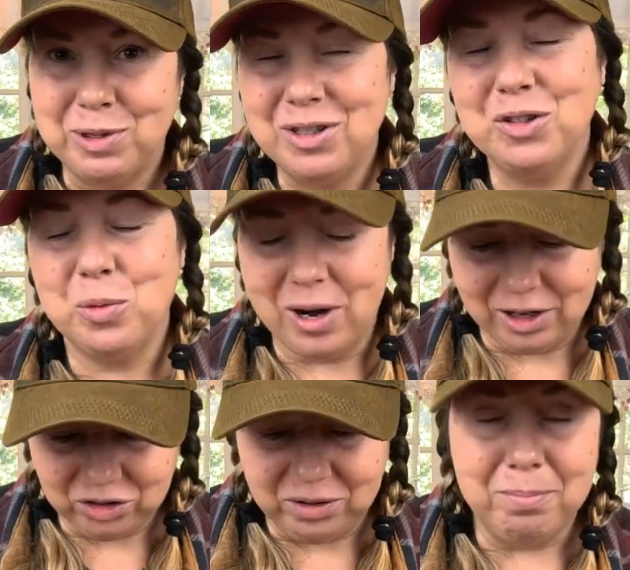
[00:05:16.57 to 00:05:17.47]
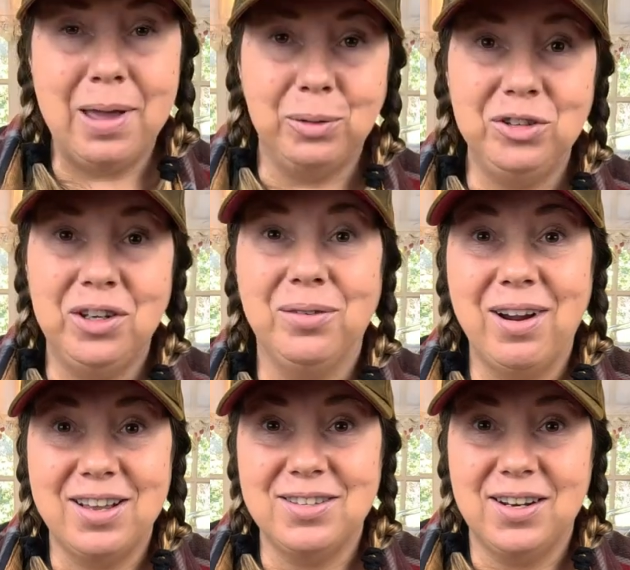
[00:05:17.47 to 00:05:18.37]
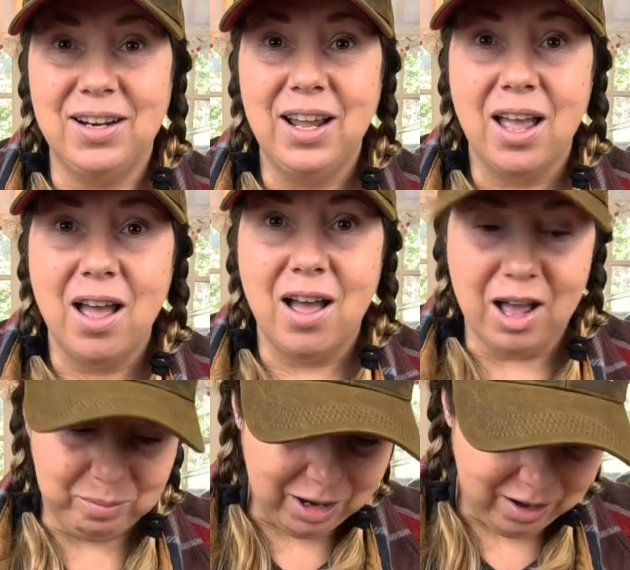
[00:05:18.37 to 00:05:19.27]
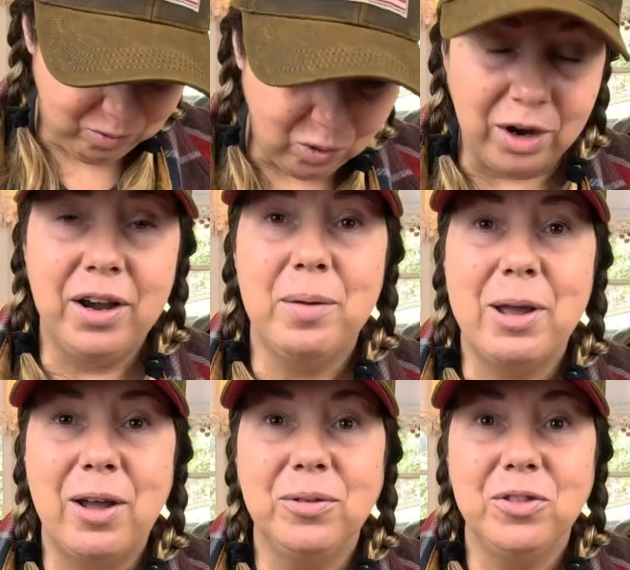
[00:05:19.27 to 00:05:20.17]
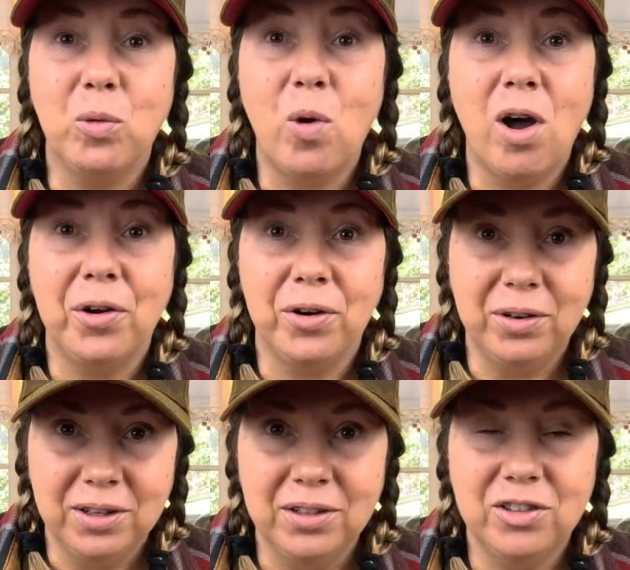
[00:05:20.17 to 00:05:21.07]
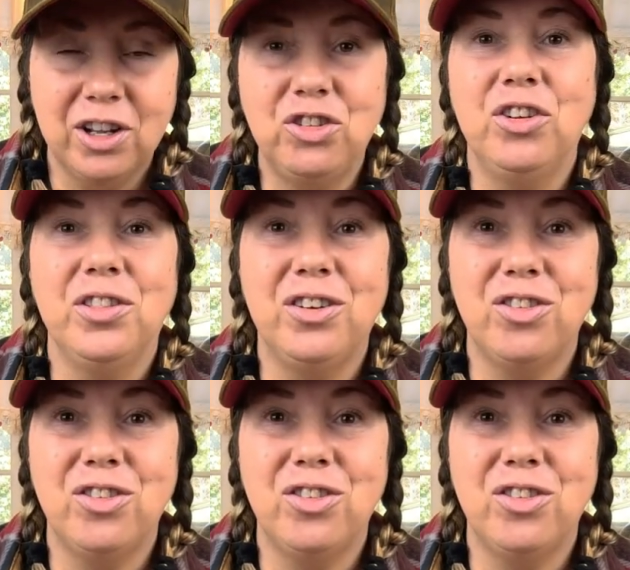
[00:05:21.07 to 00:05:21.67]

But since we're actually melting resin, I'm not worried about the water touching the